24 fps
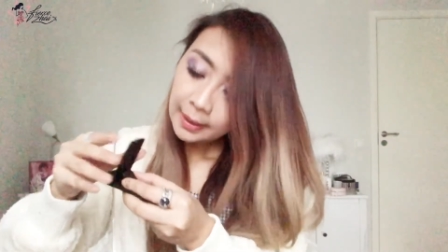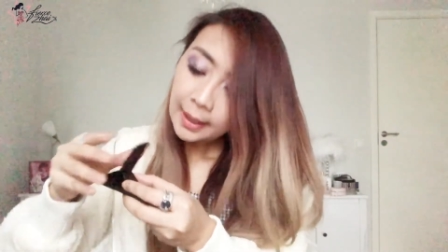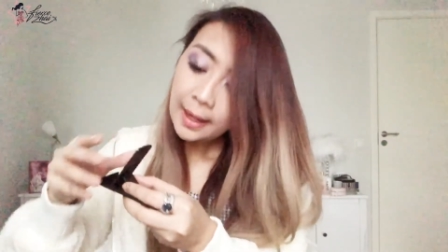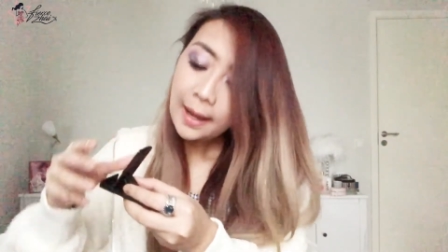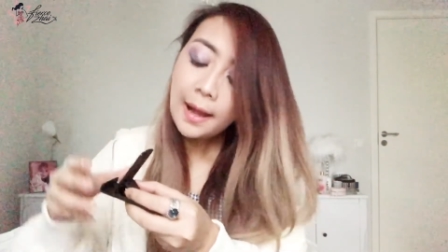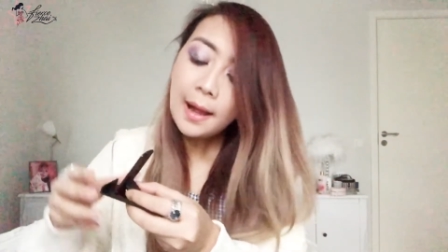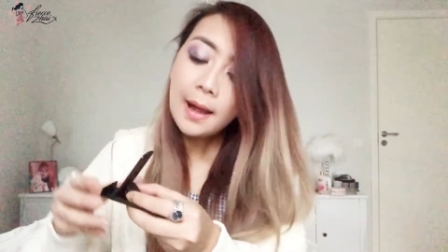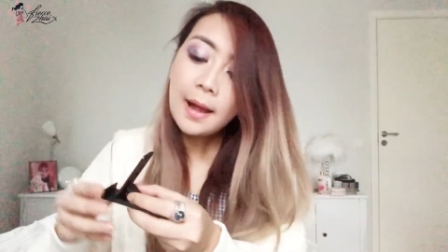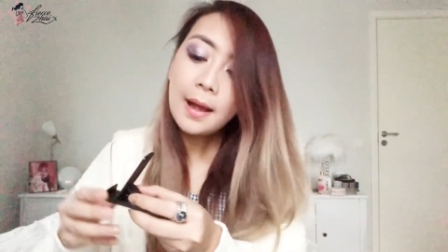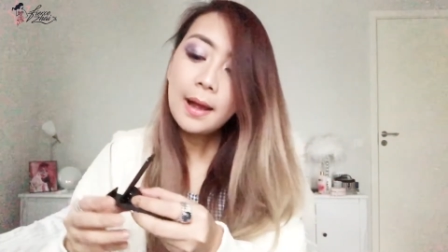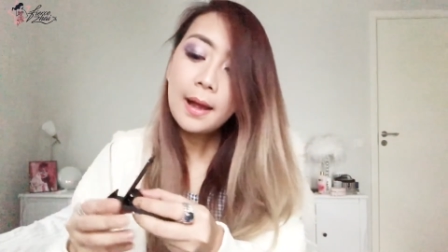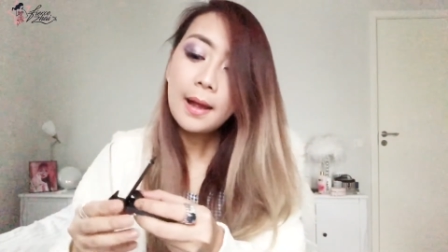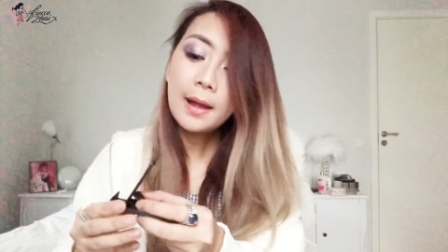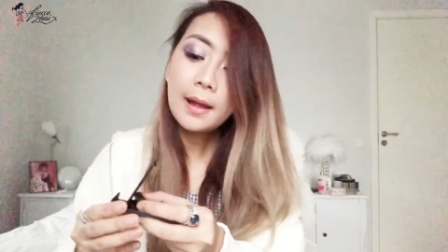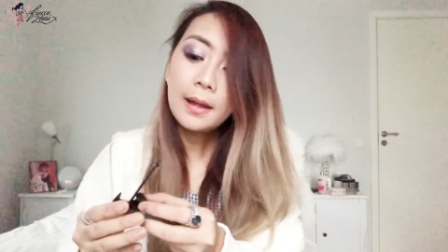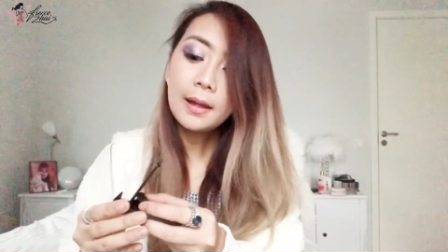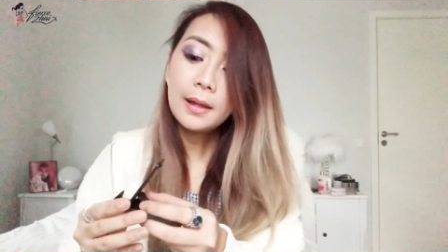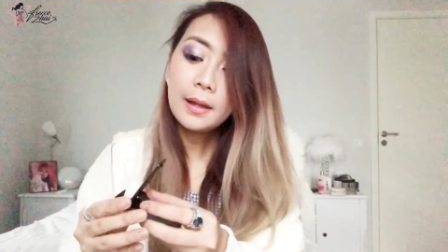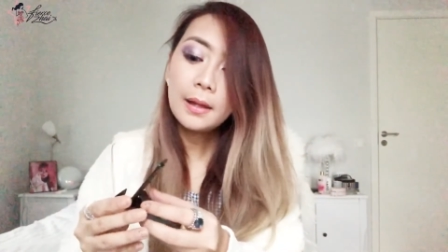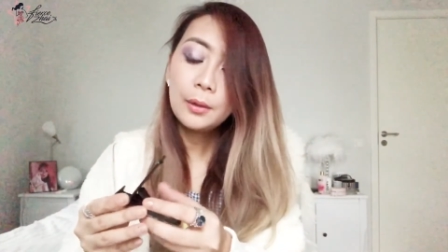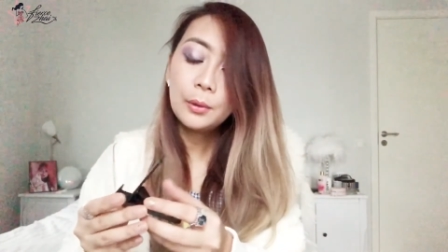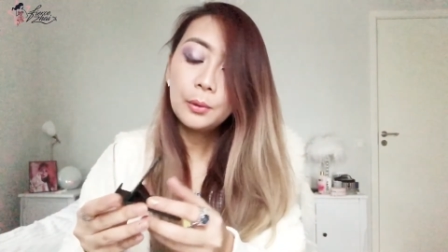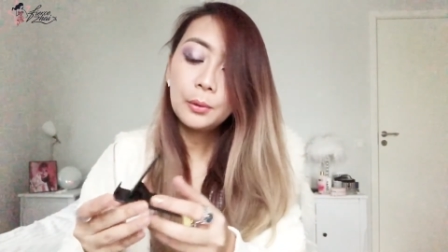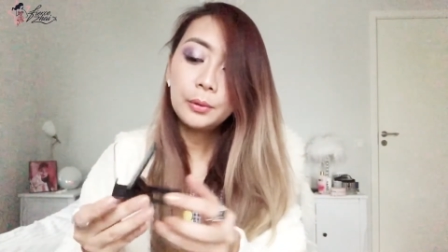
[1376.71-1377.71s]

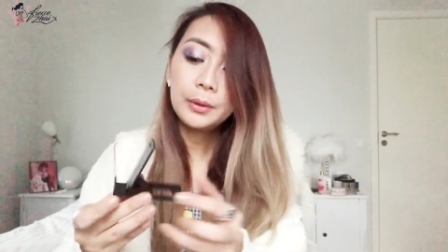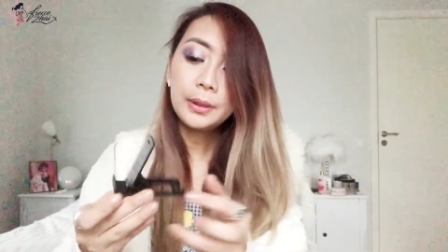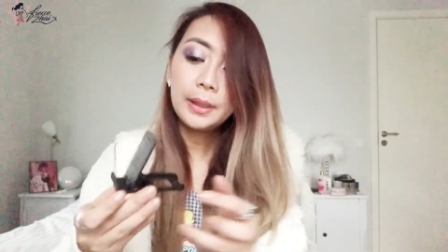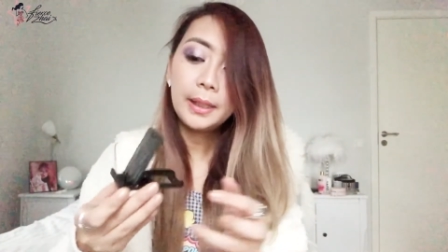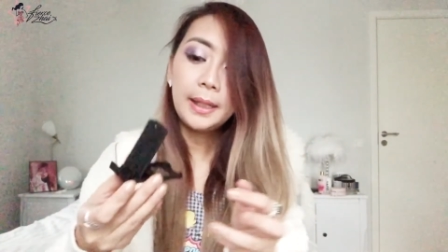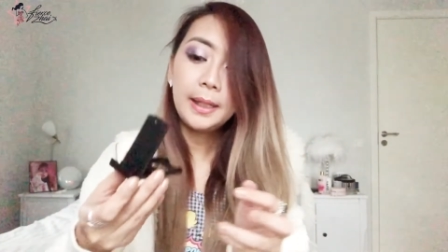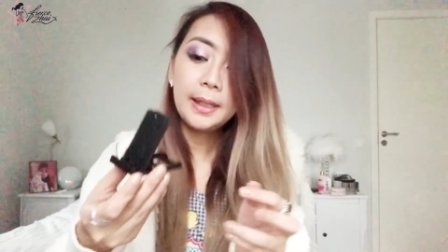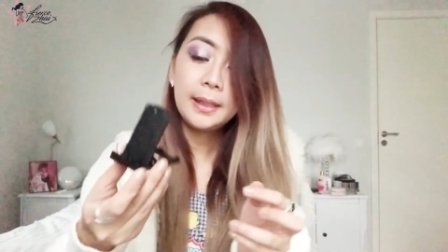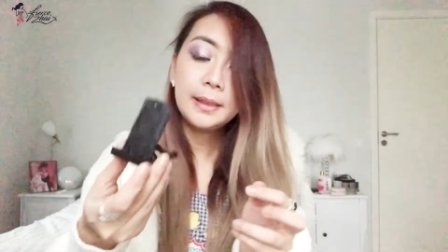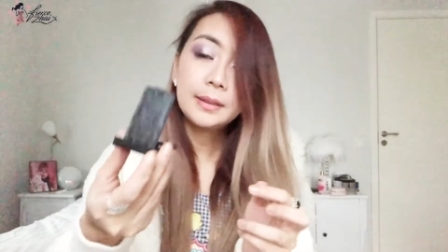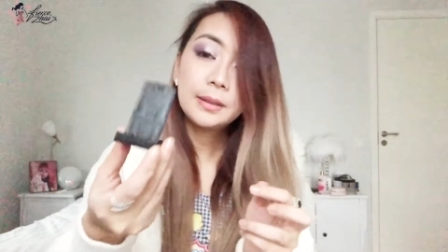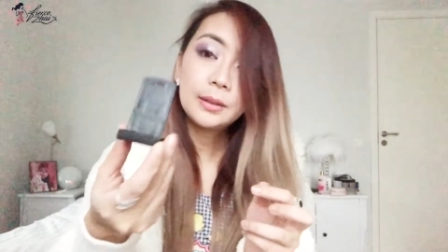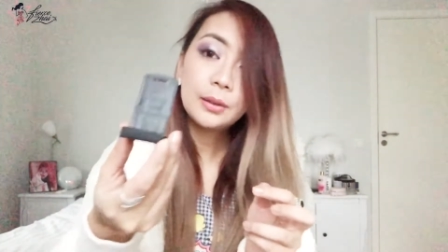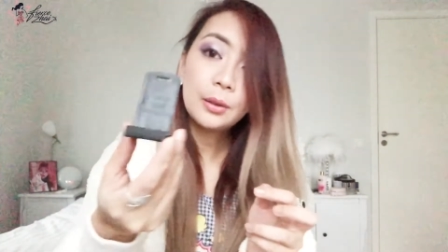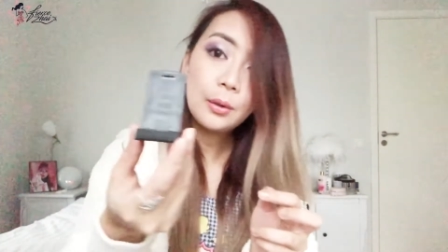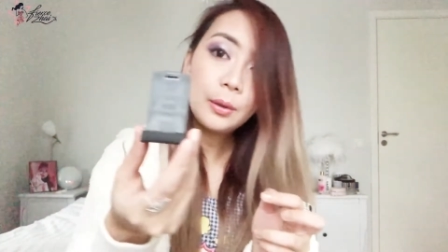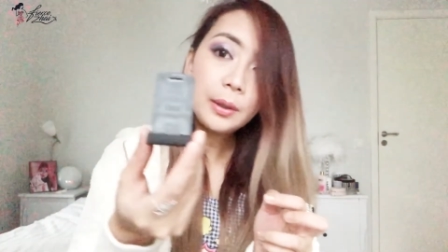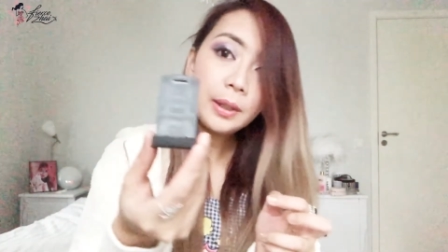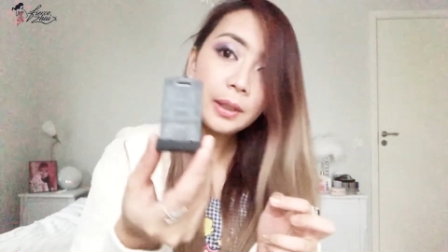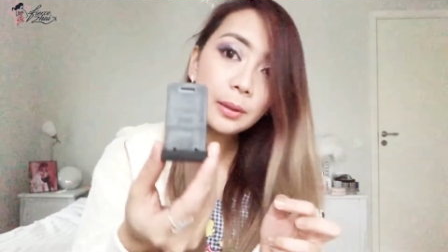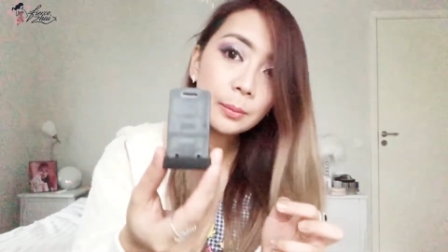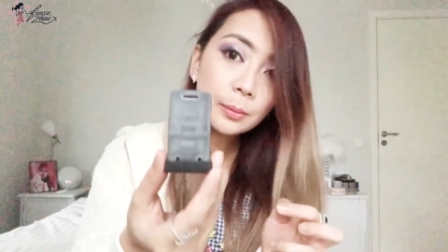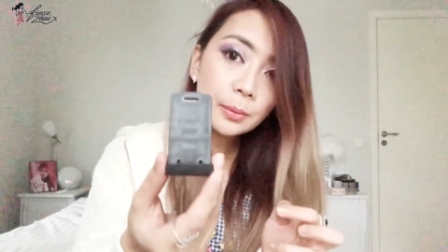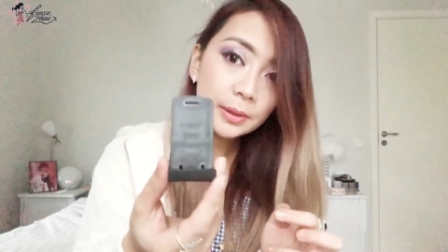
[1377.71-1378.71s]
Aha, okay, so
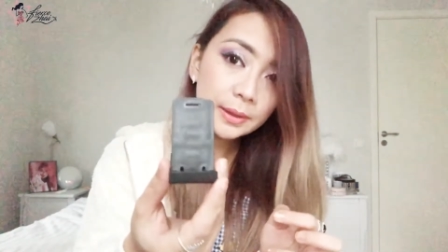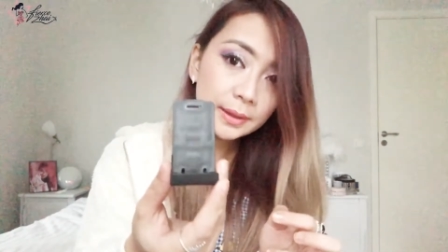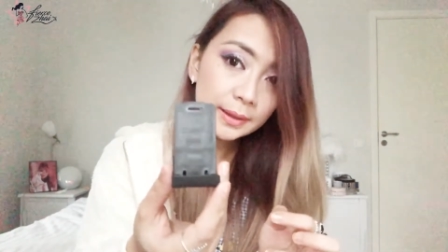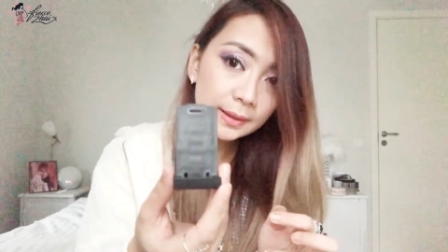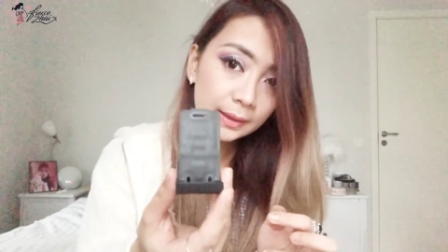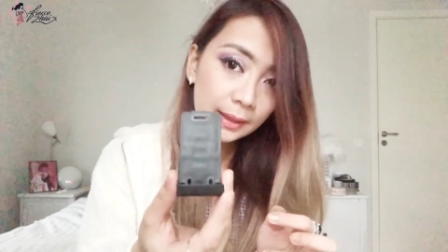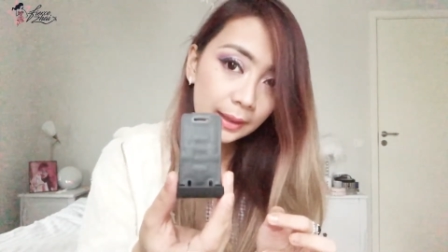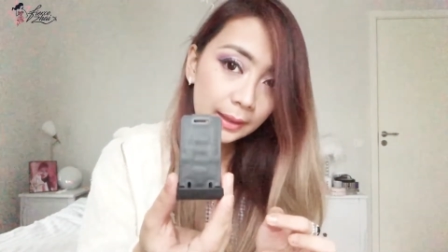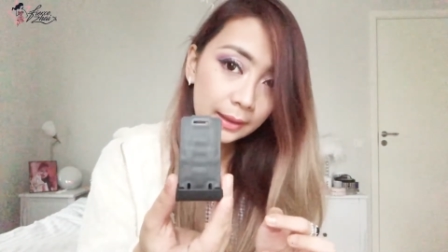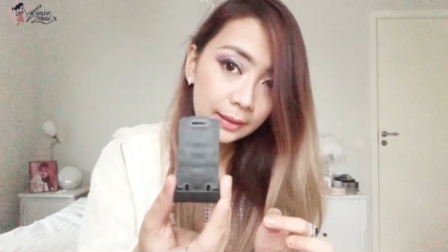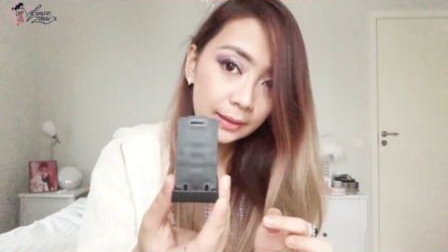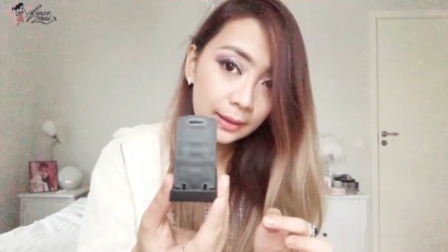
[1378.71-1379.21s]
it works like